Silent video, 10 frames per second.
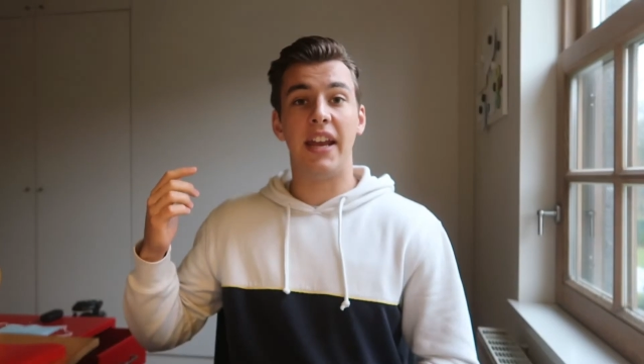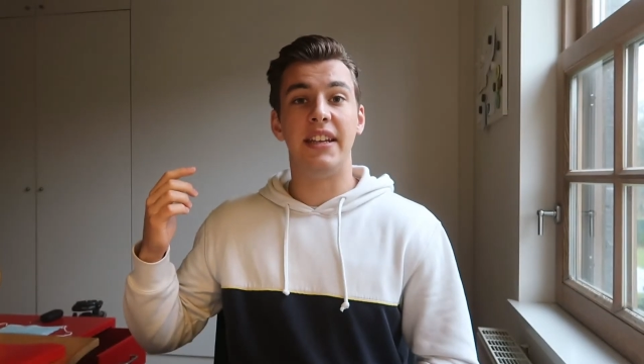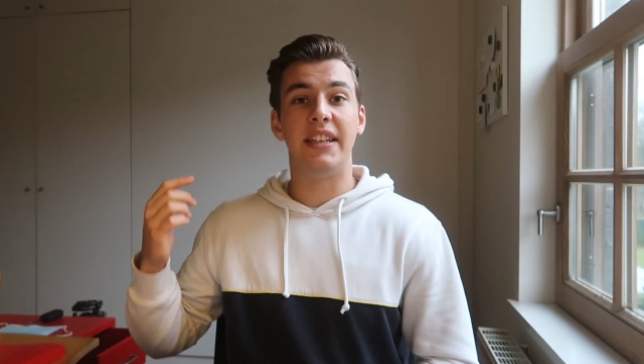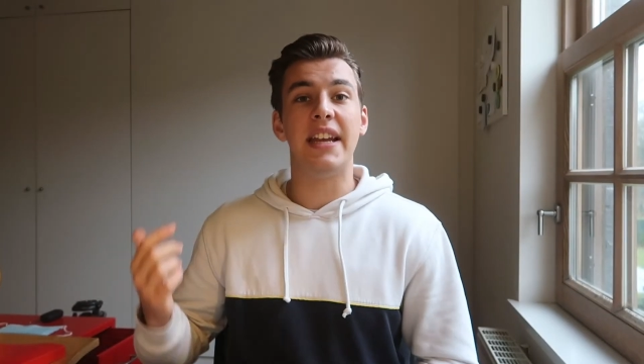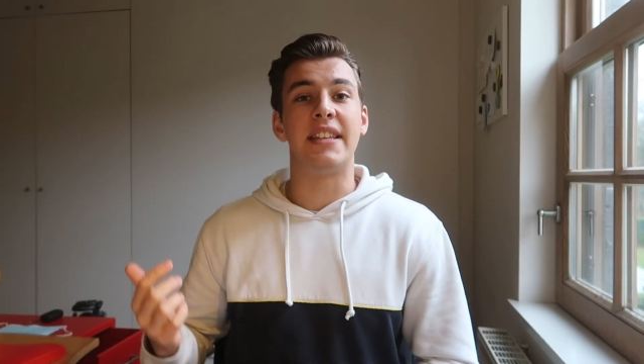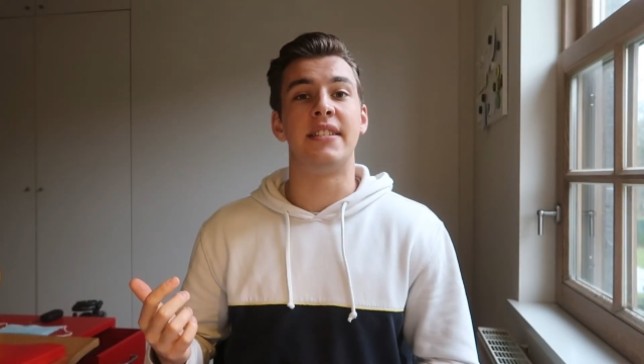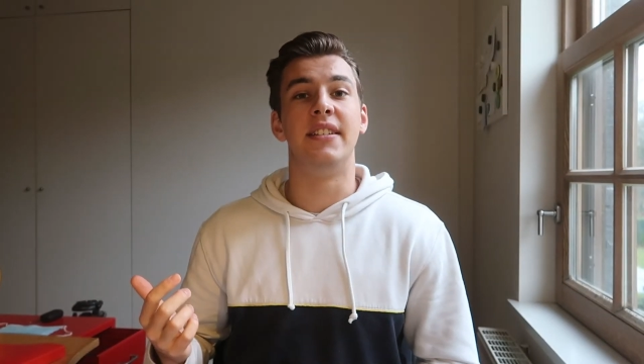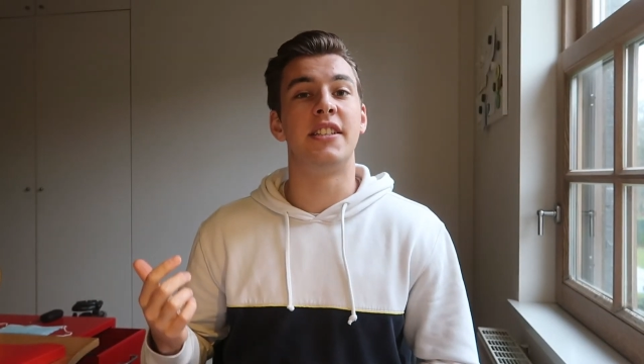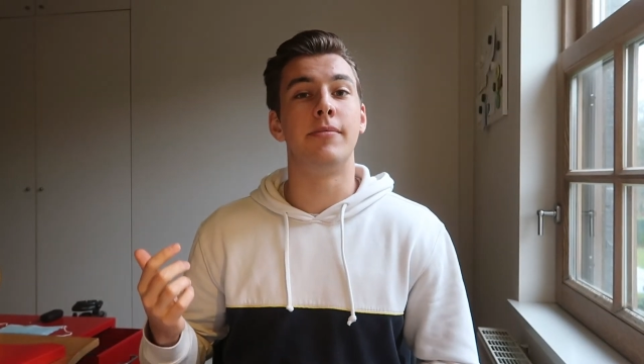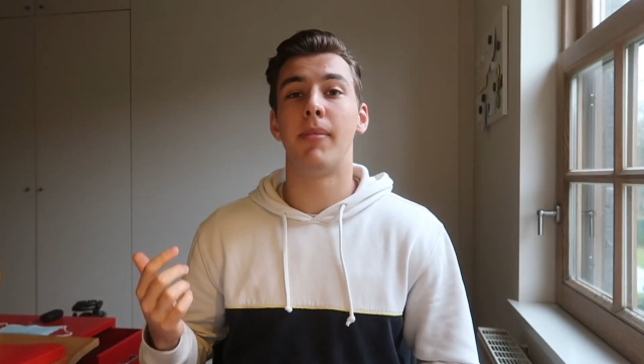And yes,
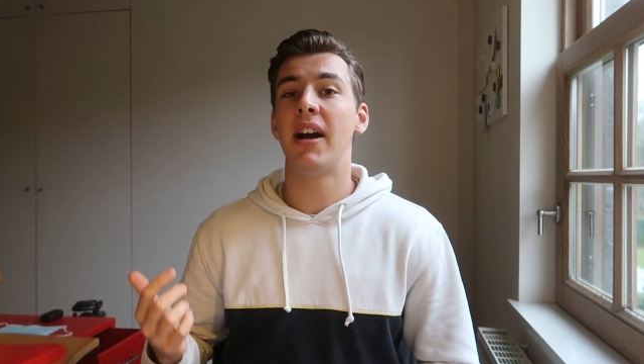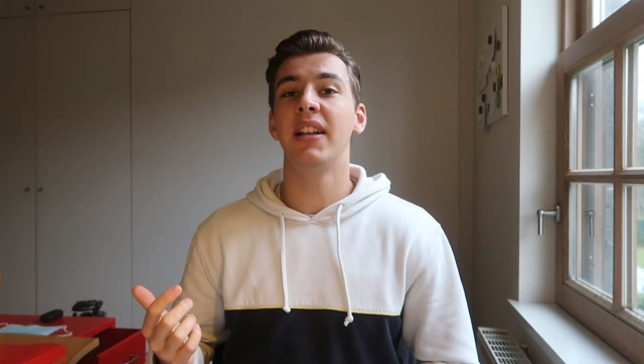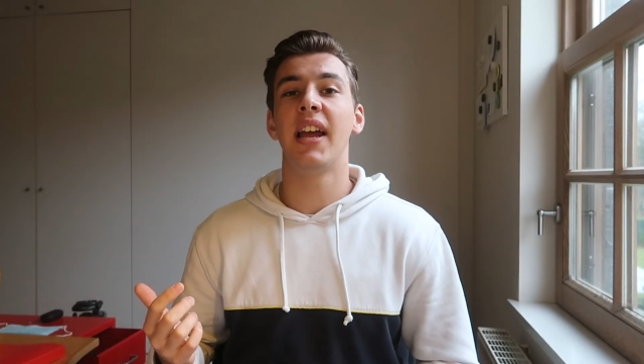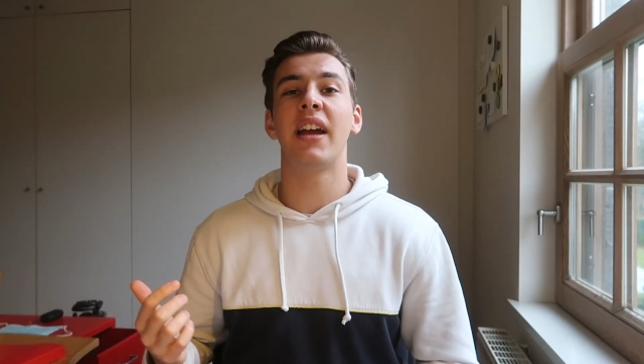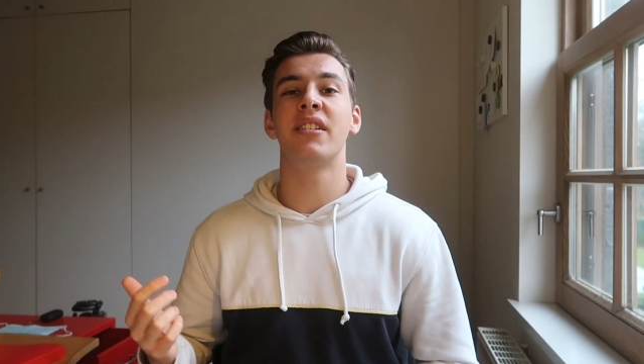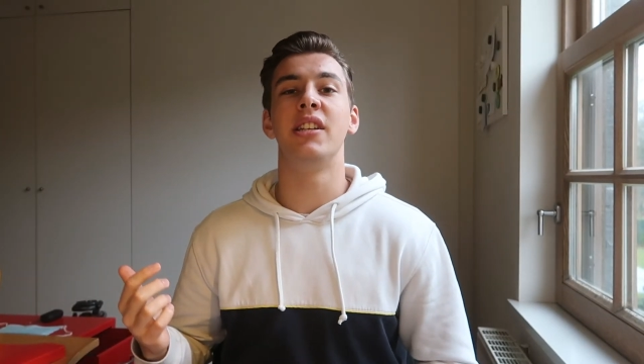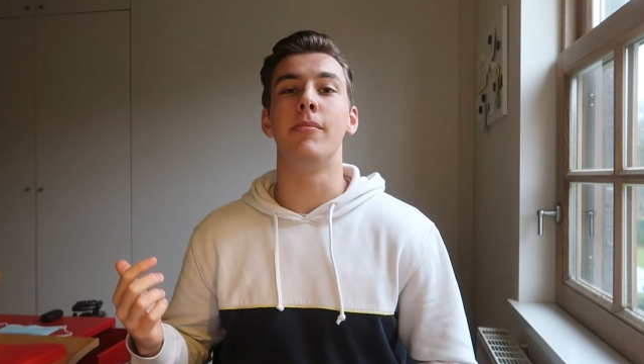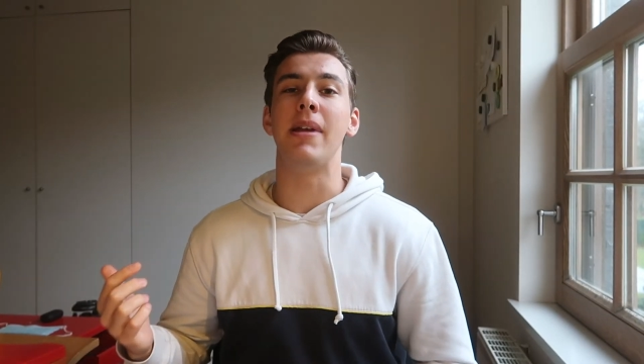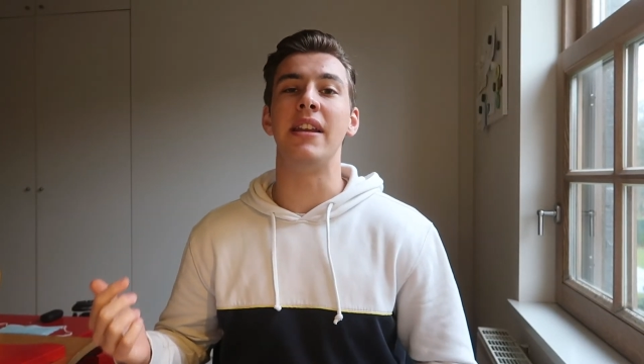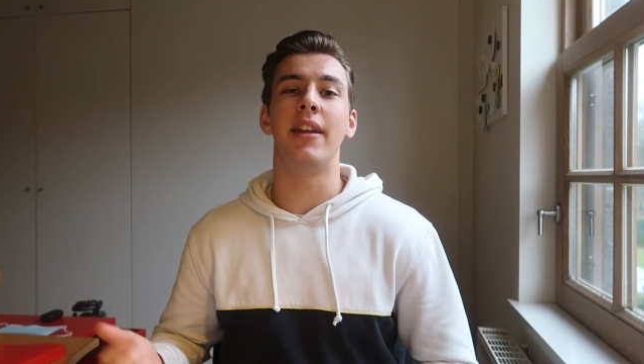this might actually
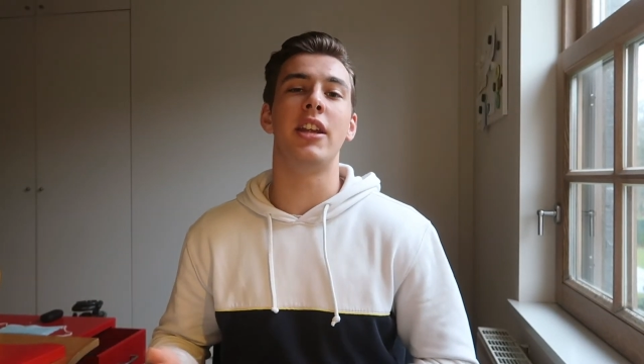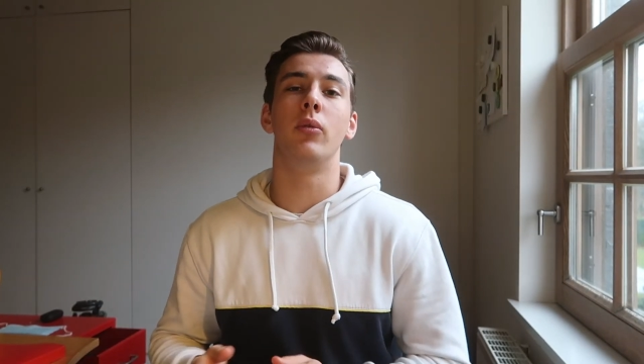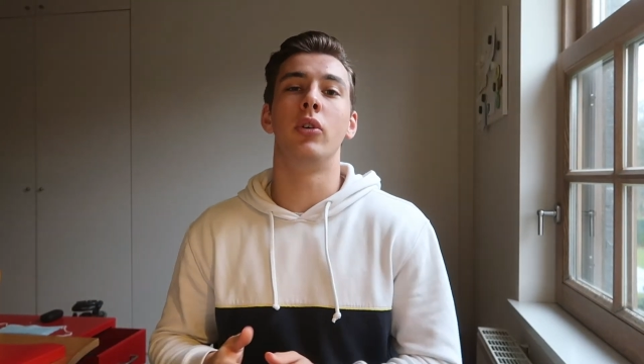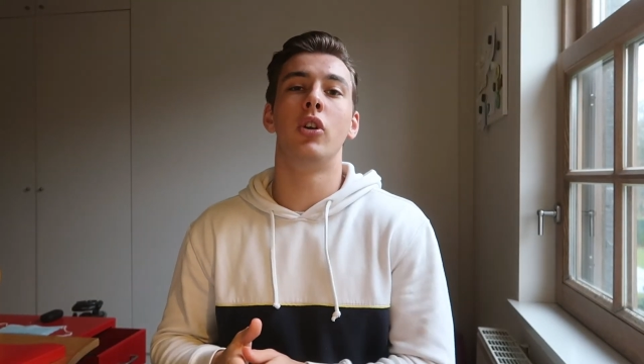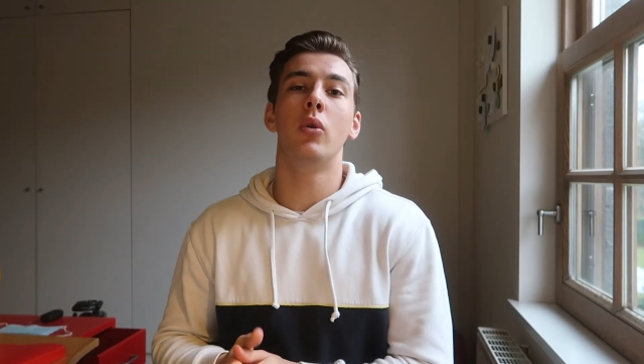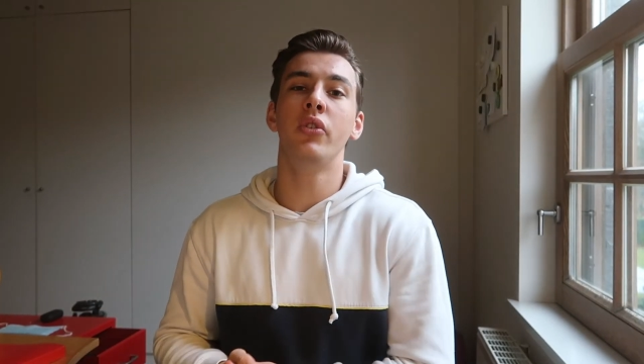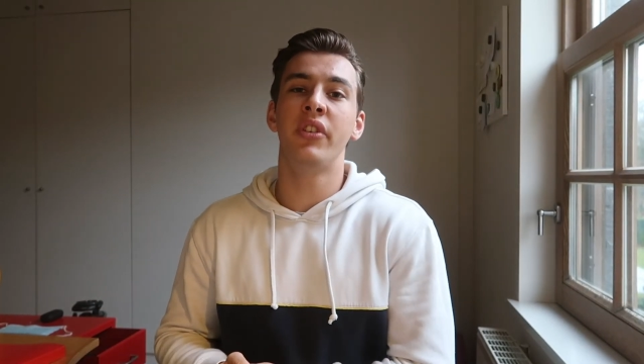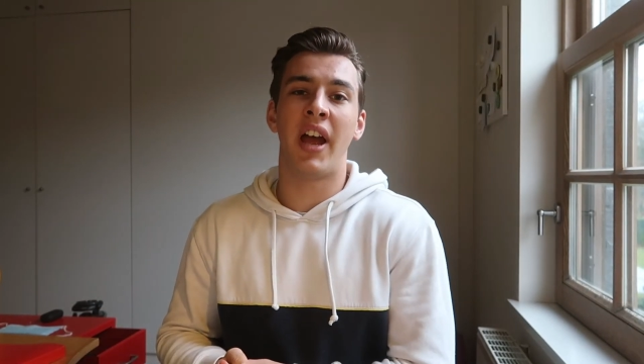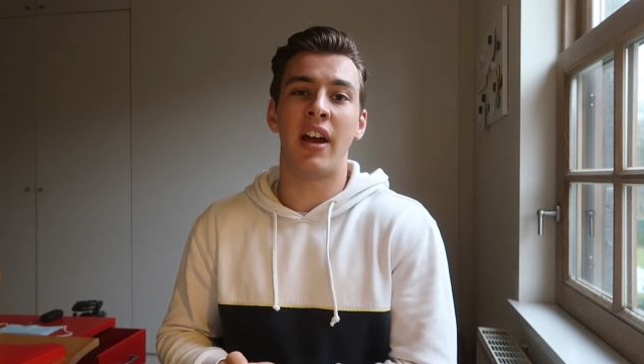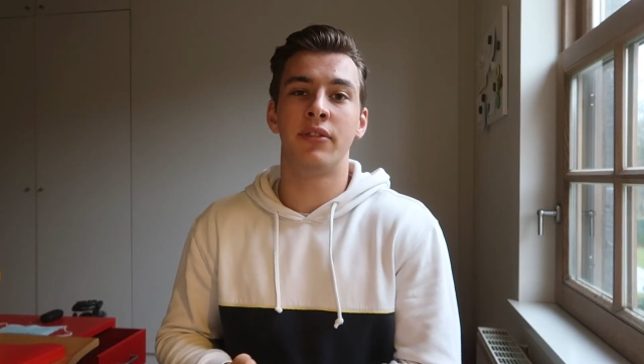mean that you're going
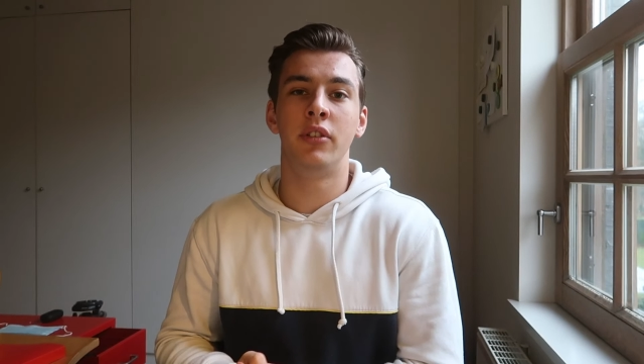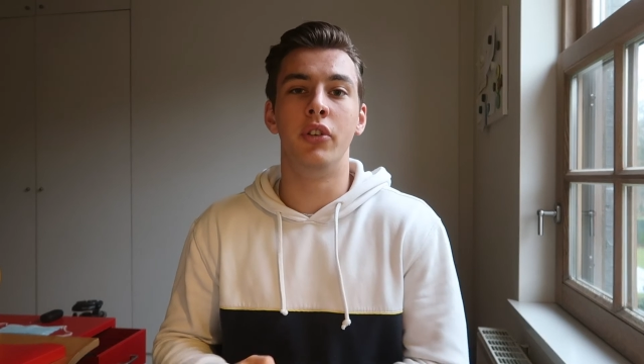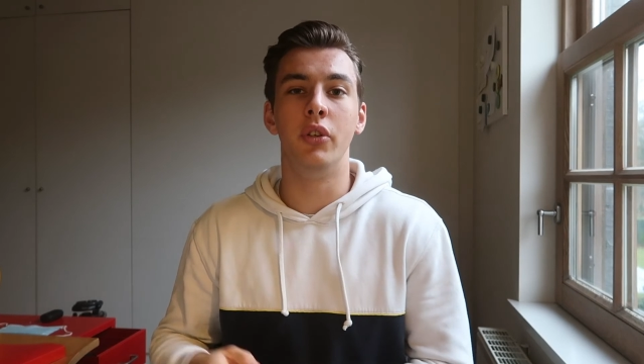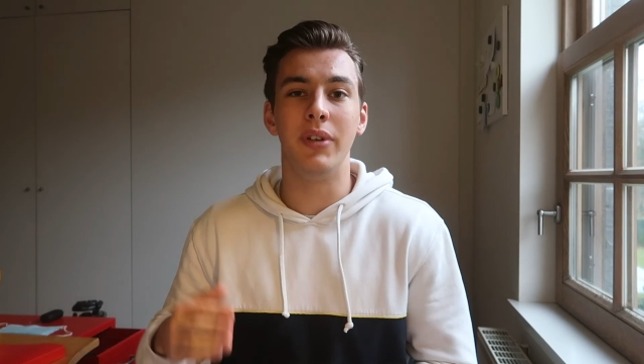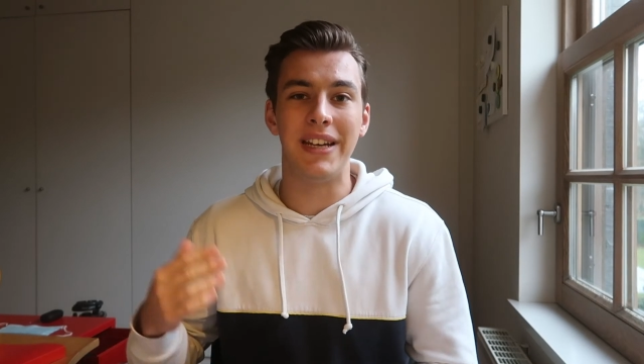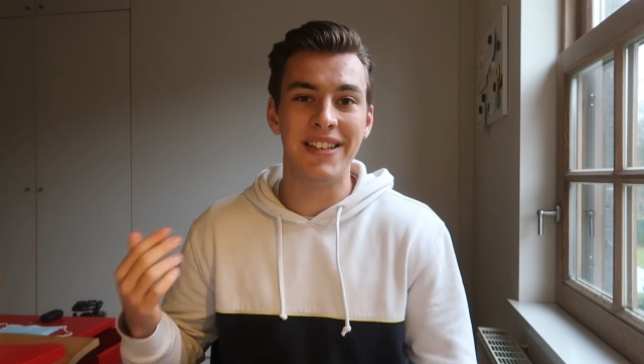to have to do